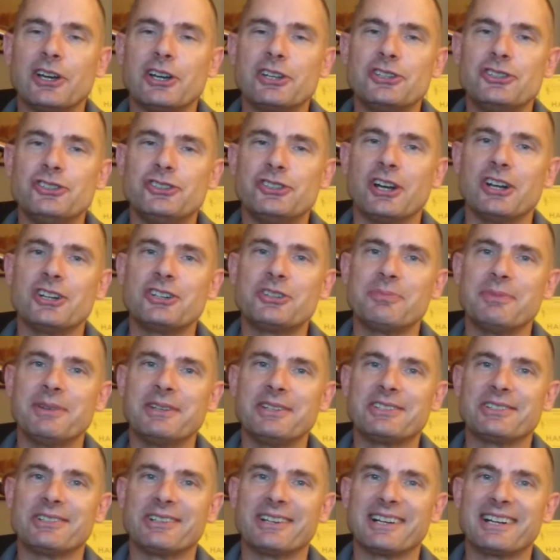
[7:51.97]

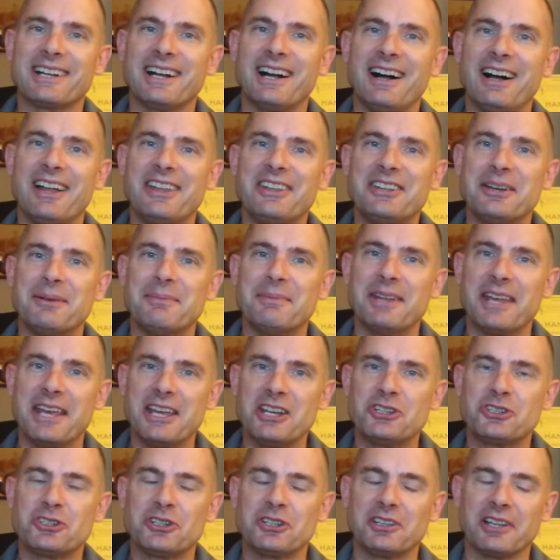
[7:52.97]
judgment or a
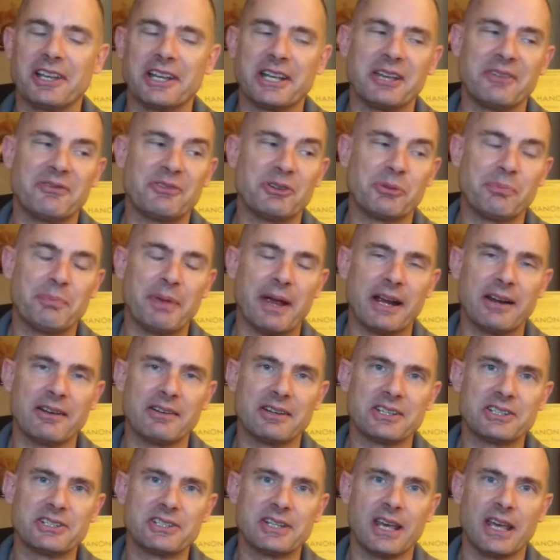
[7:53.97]
condemnation. Like if your
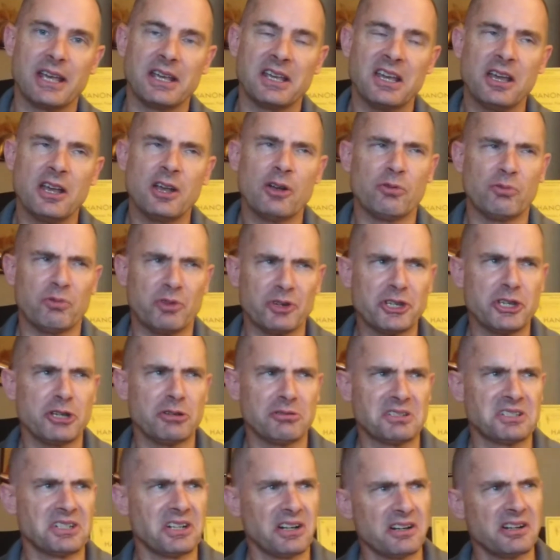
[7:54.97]
parents say, "Will
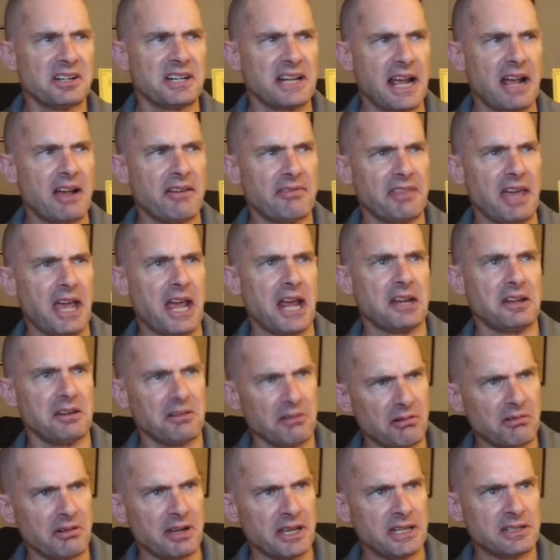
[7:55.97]
you turn down that
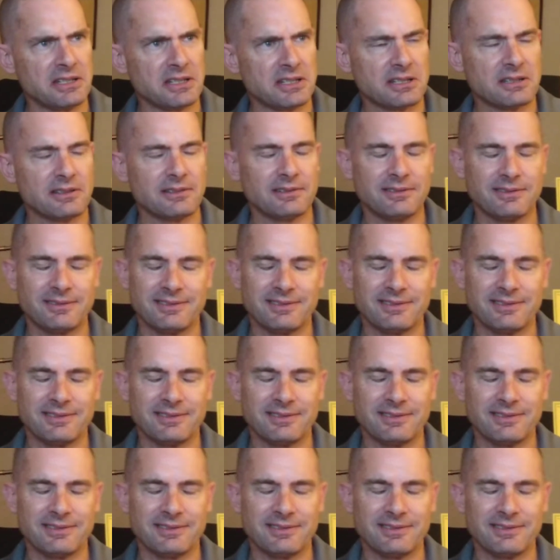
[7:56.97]
noise?"